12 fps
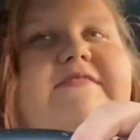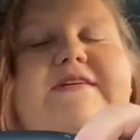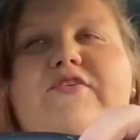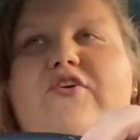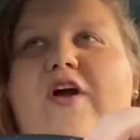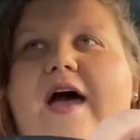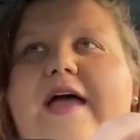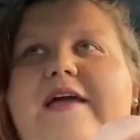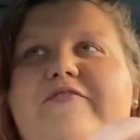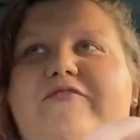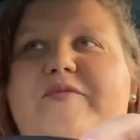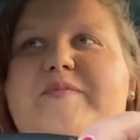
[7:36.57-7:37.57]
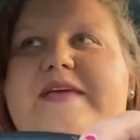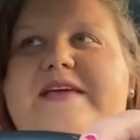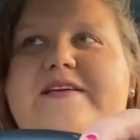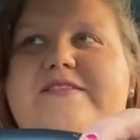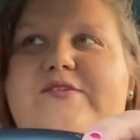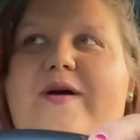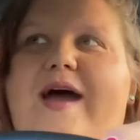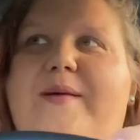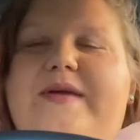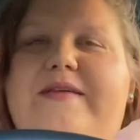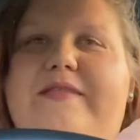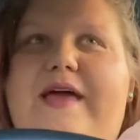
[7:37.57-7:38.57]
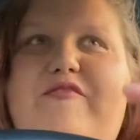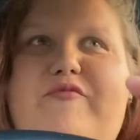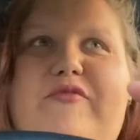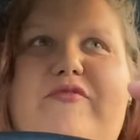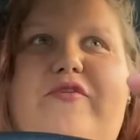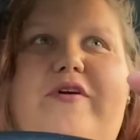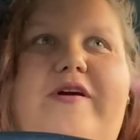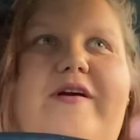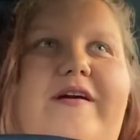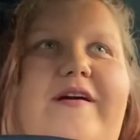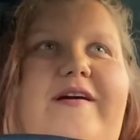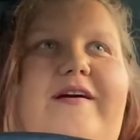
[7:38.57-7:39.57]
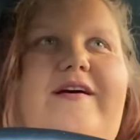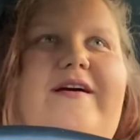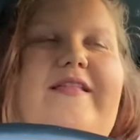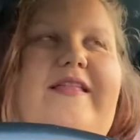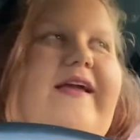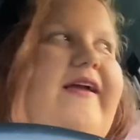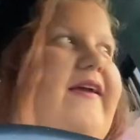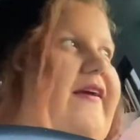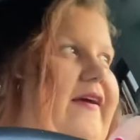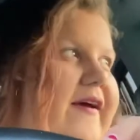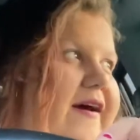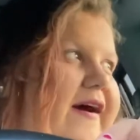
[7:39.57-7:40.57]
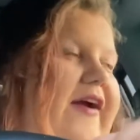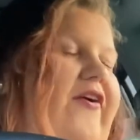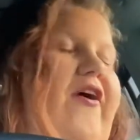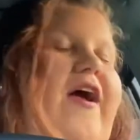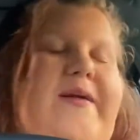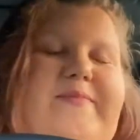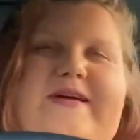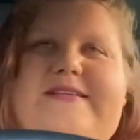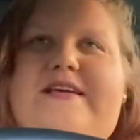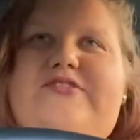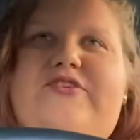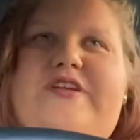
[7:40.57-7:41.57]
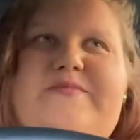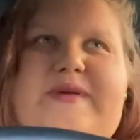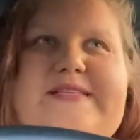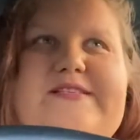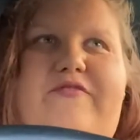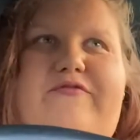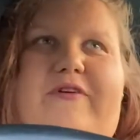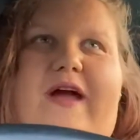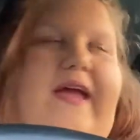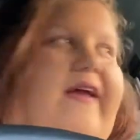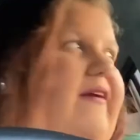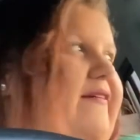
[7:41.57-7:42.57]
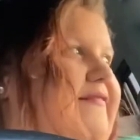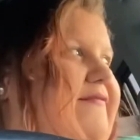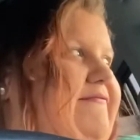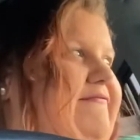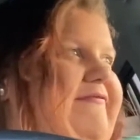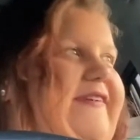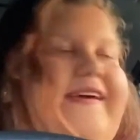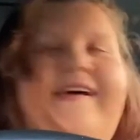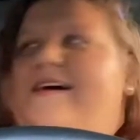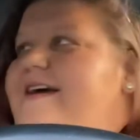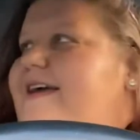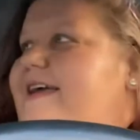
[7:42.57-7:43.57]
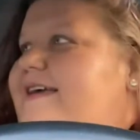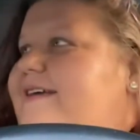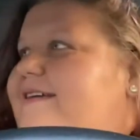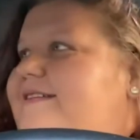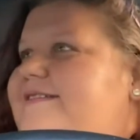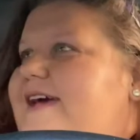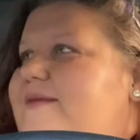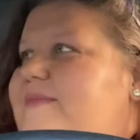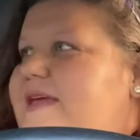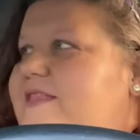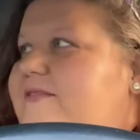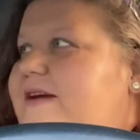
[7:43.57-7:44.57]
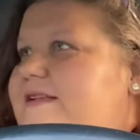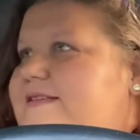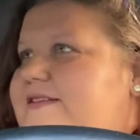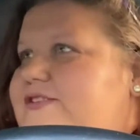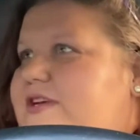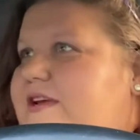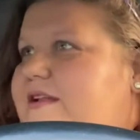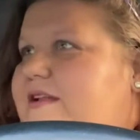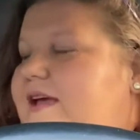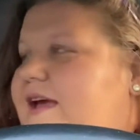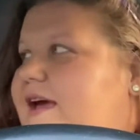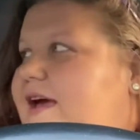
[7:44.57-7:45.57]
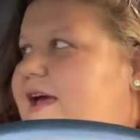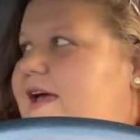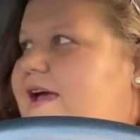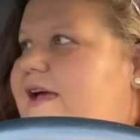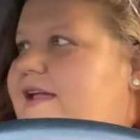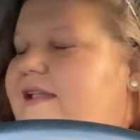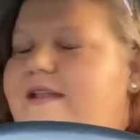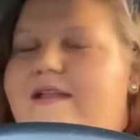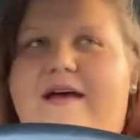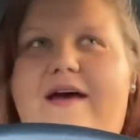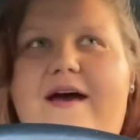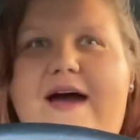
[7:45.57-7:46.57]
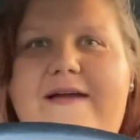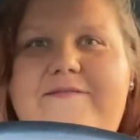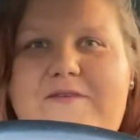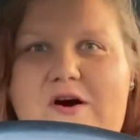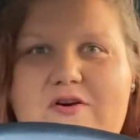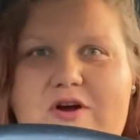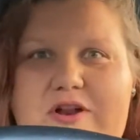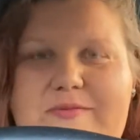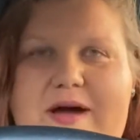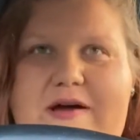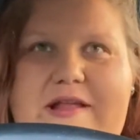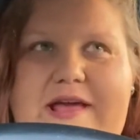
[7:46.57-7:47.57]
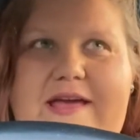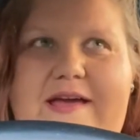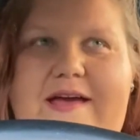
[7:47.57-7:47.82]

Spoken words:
never cried from being so happy in life before. Like, I cried because I treated myself right. And I made the right decision. And I felt good about it.